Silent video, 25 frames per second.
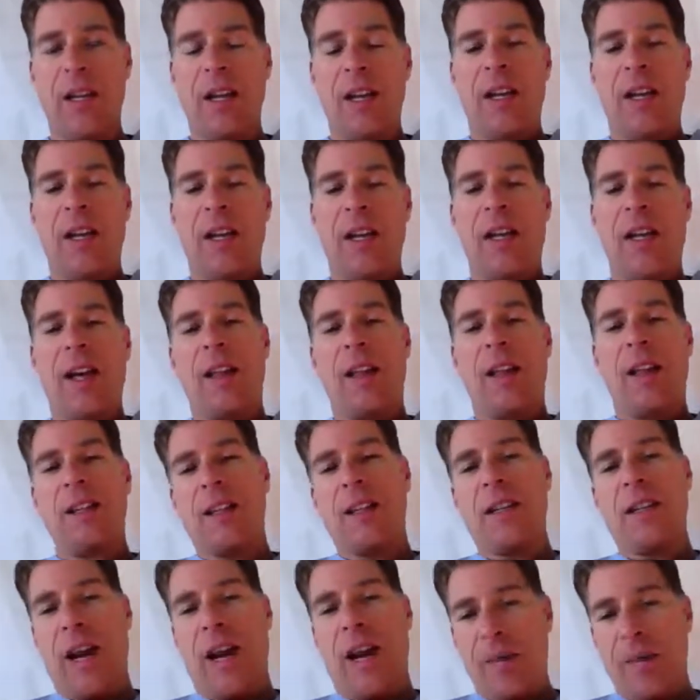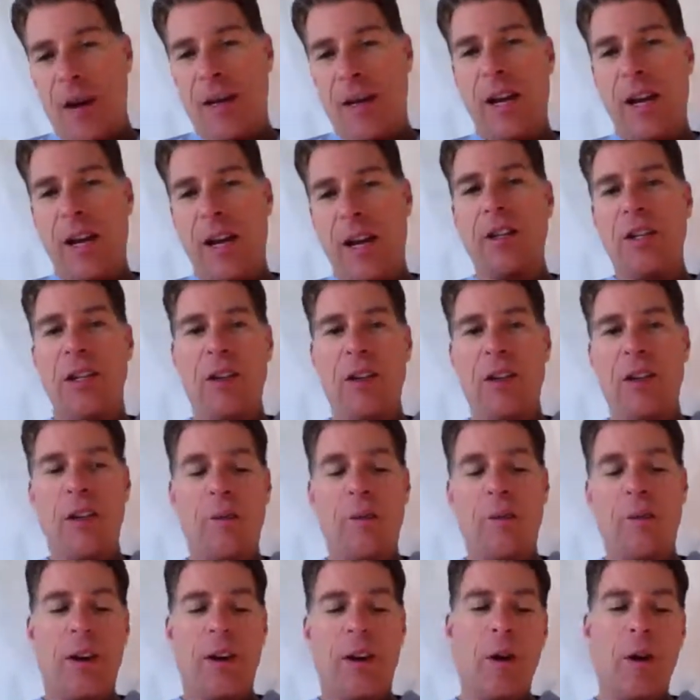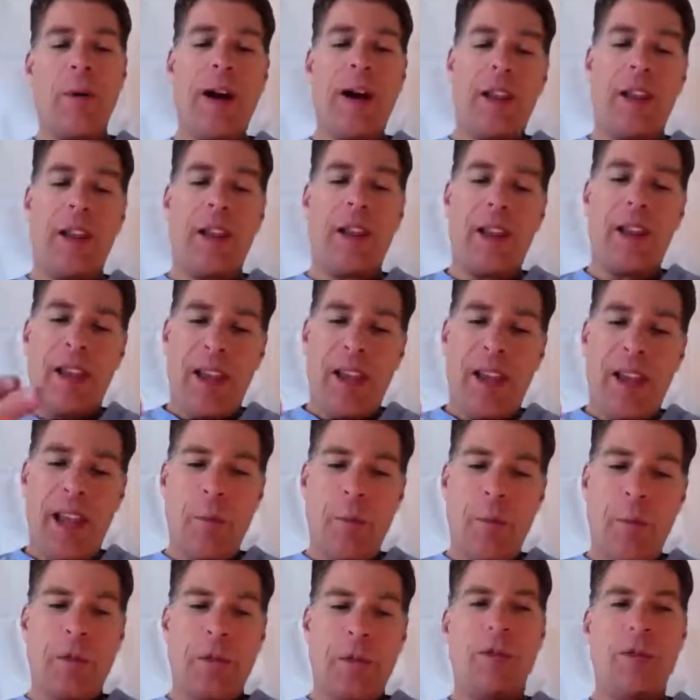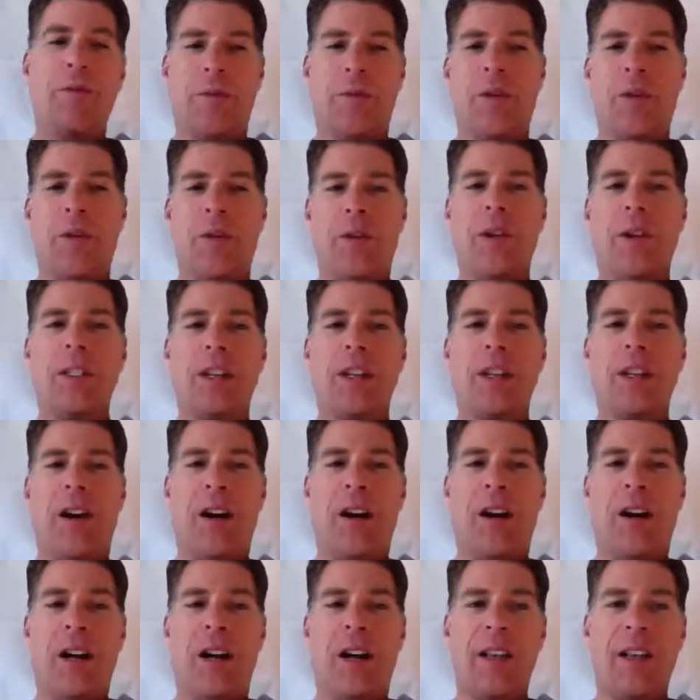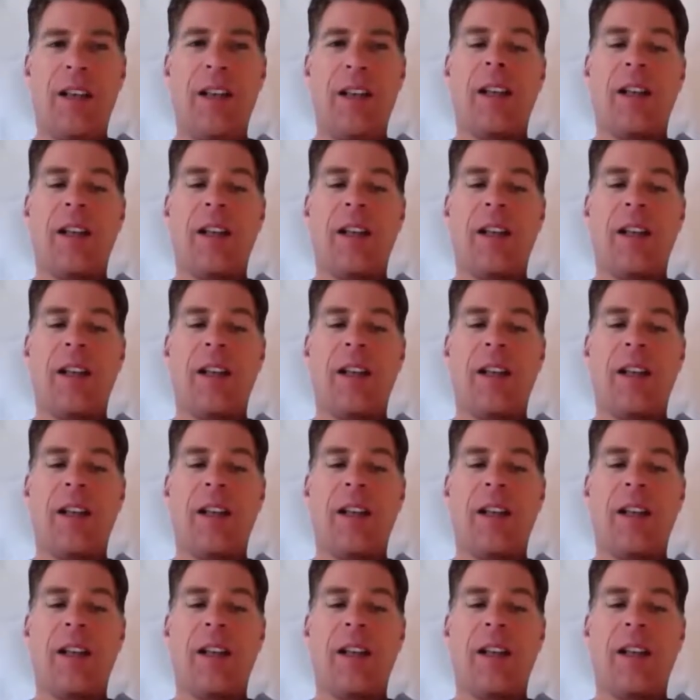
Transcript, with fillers: Yeah. And it's a kind of meditation that you know very well in which you focus on